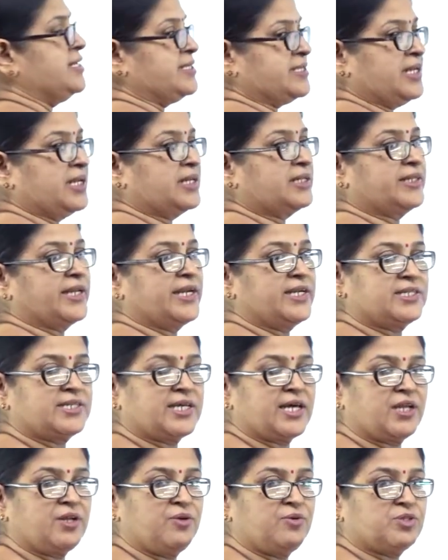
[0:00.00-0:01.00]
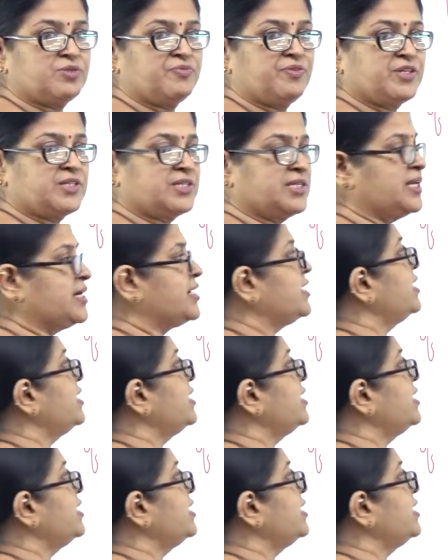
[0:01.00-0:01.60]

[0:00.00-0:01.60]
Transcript: Silk threads are used for silk